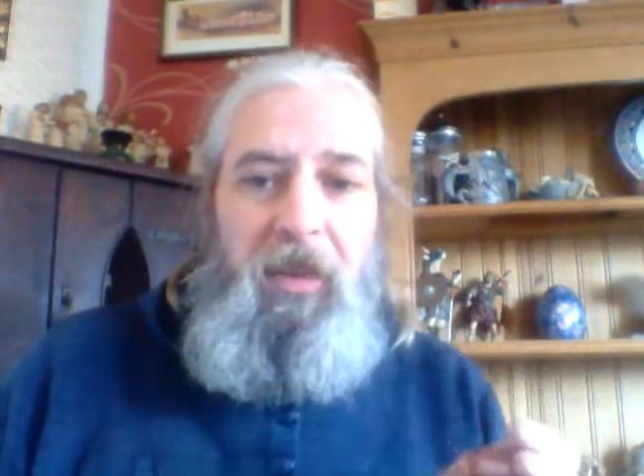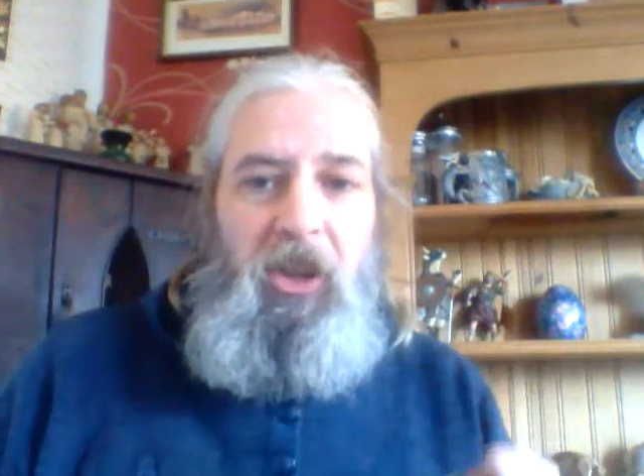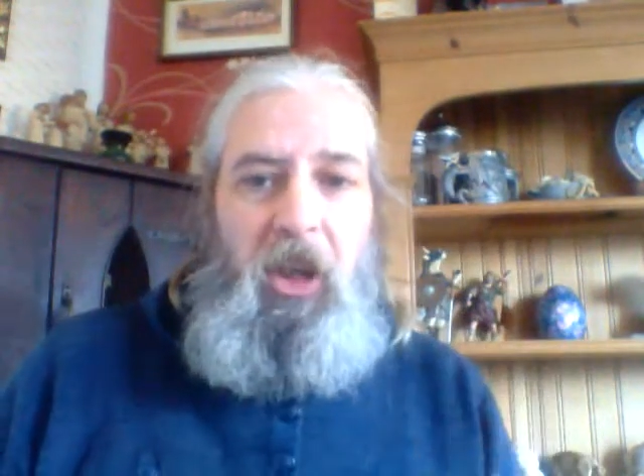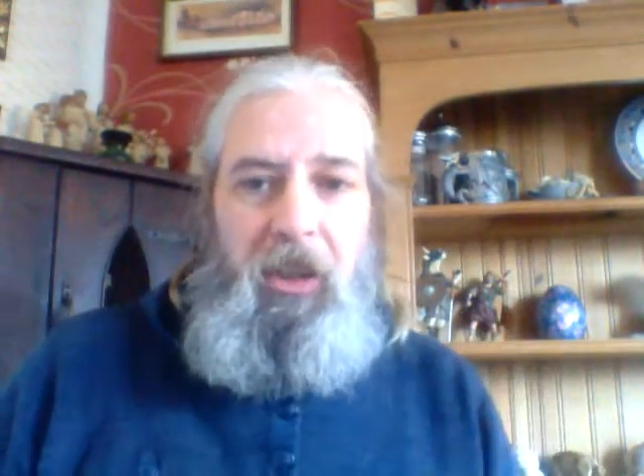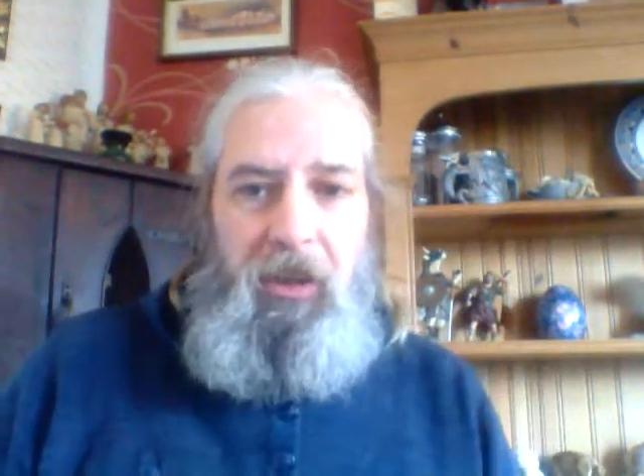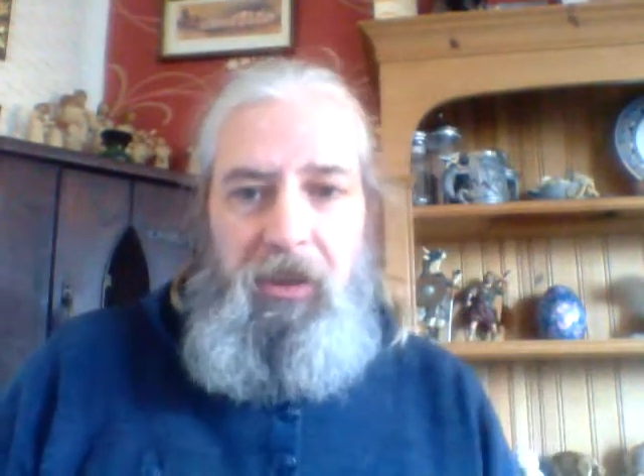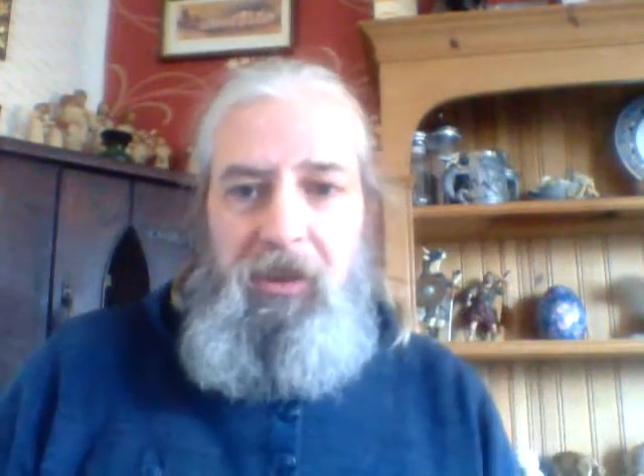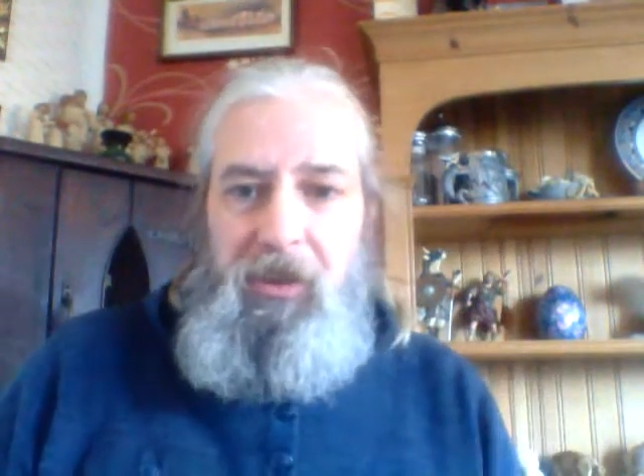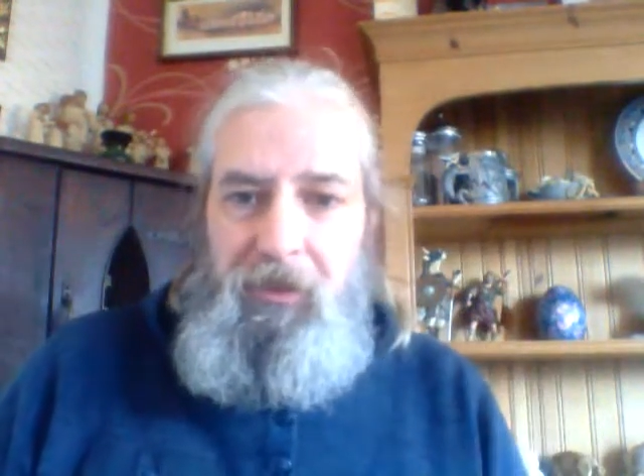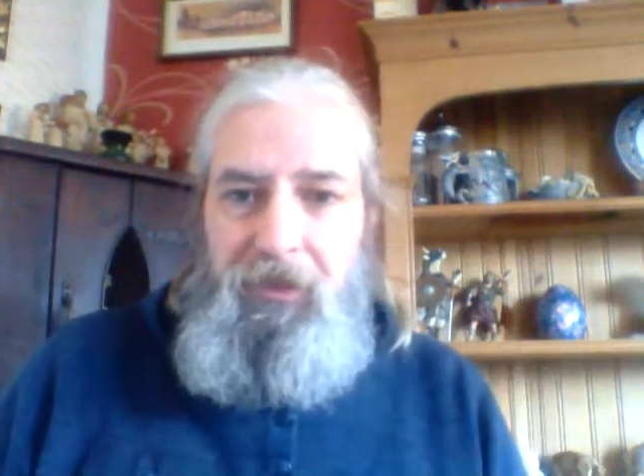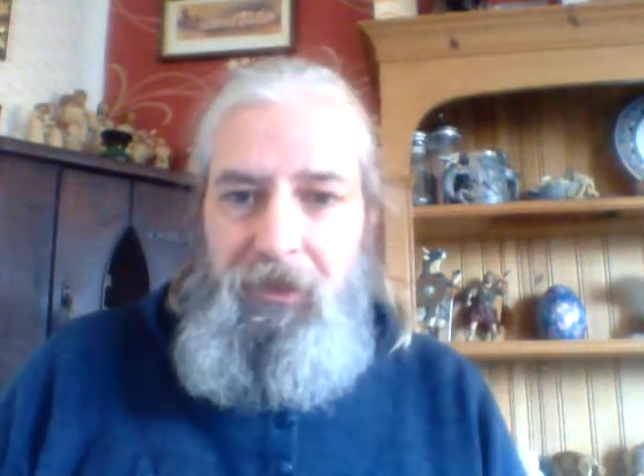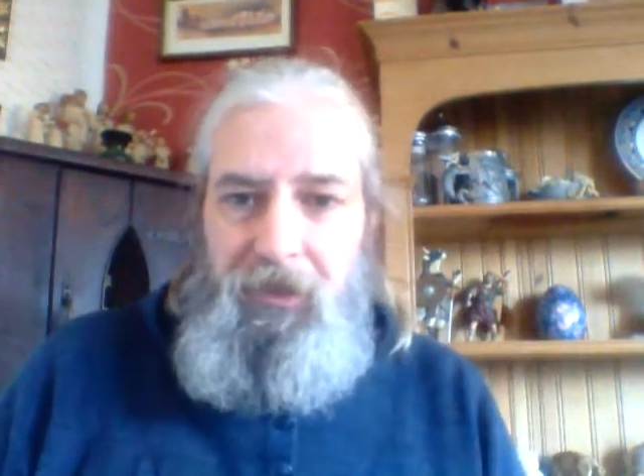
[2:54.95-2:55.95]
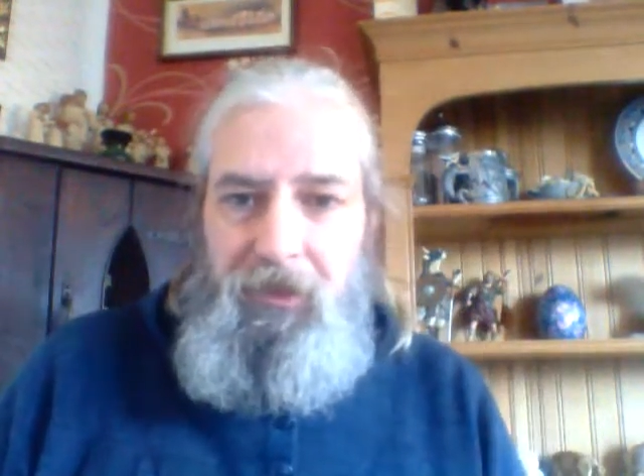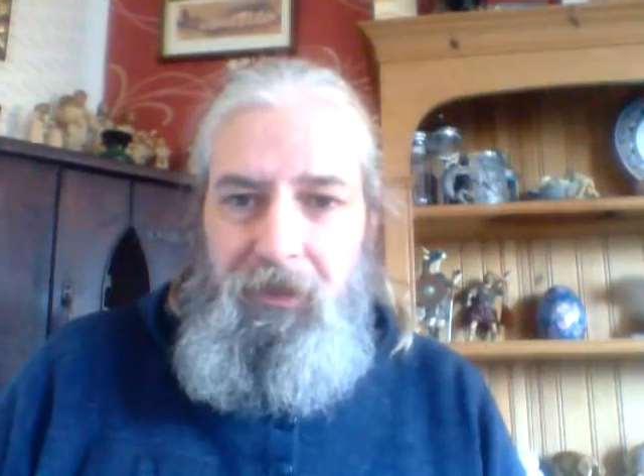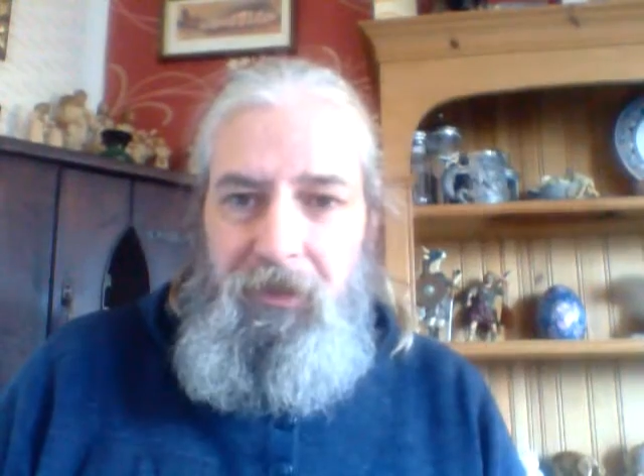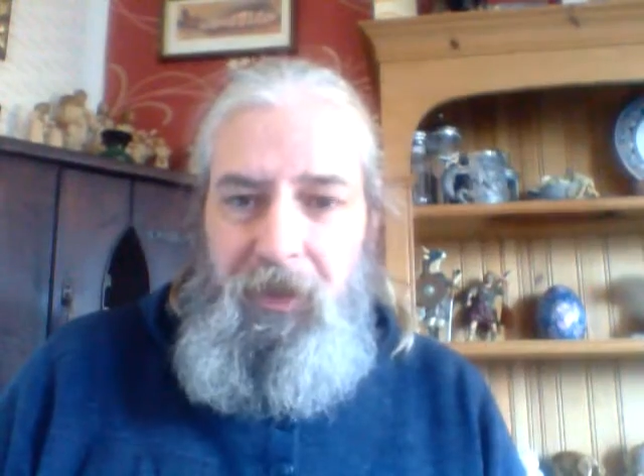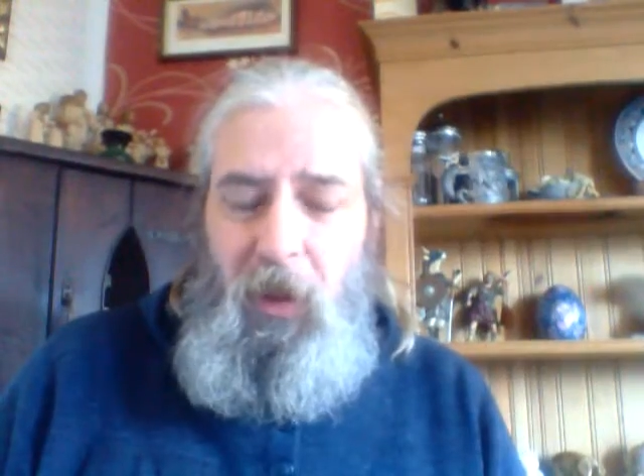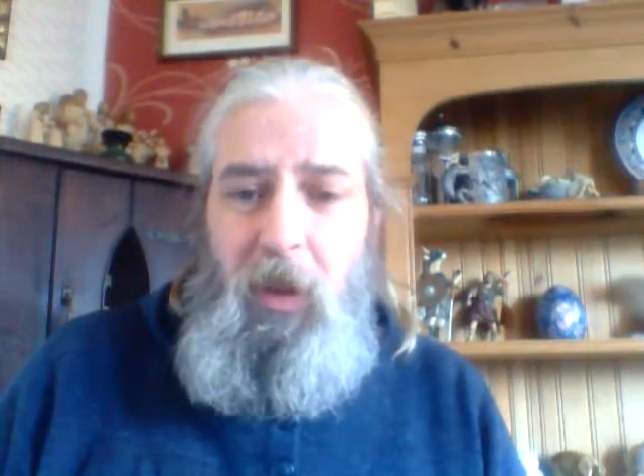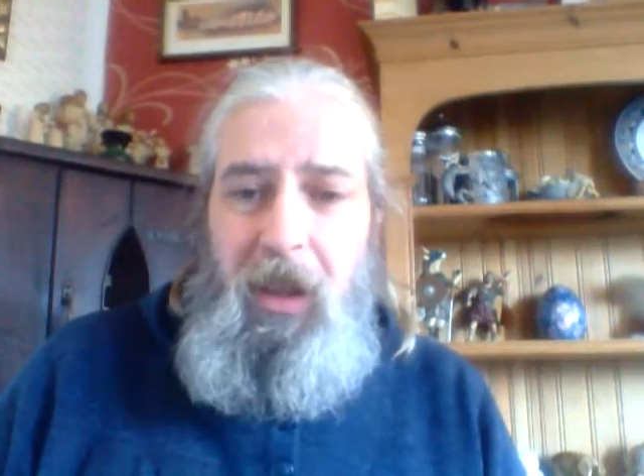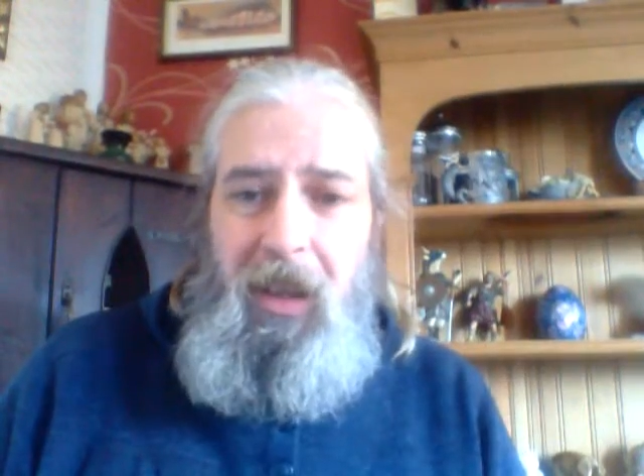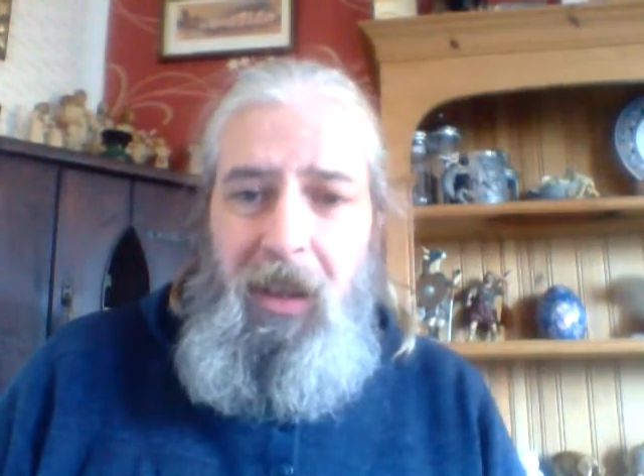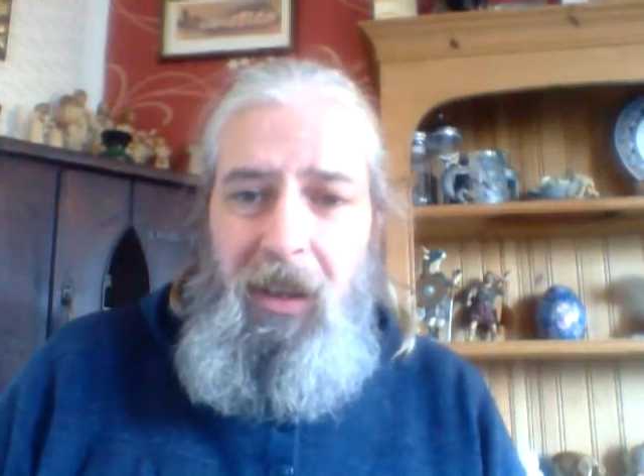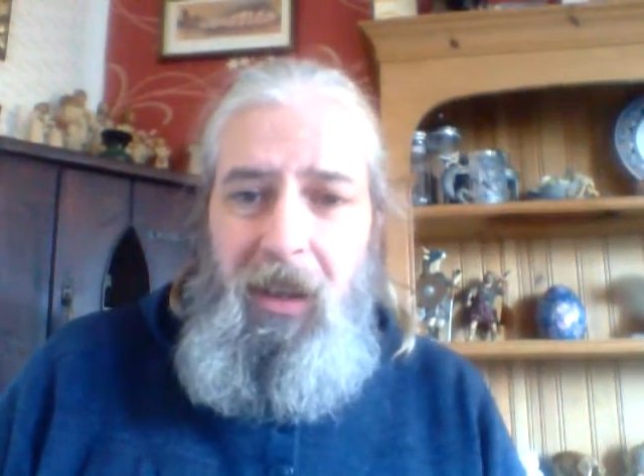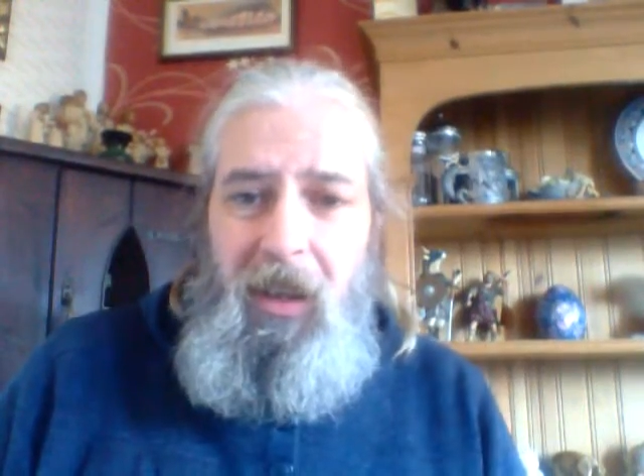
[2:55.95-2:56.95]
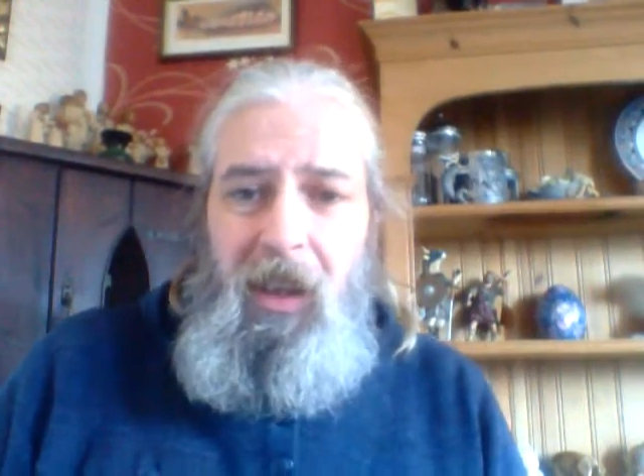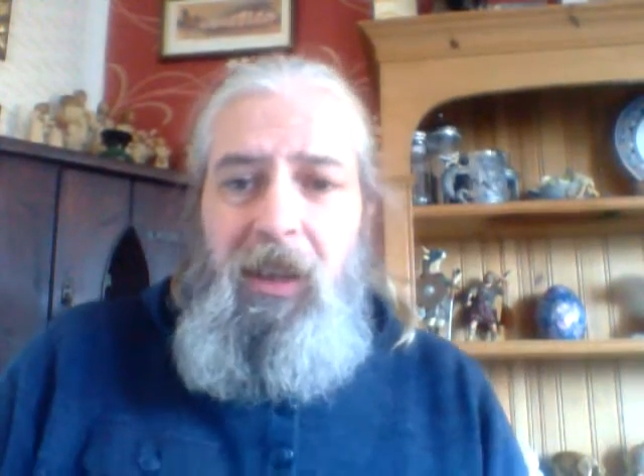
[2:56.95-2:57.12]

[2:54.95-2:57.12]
agendas, okay?